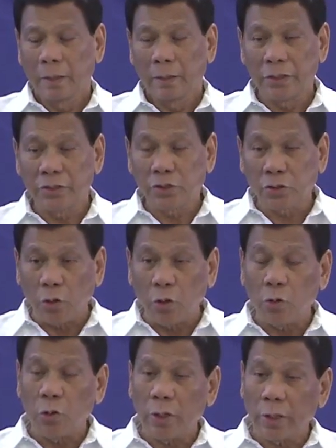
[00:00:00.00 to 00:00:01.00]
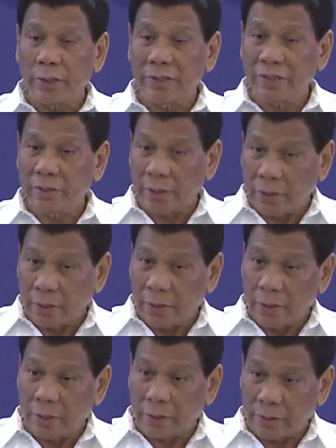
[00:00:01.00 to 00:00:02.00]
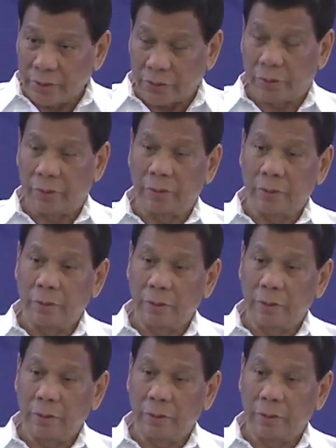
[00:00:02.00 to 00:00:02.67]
The sole and singular reason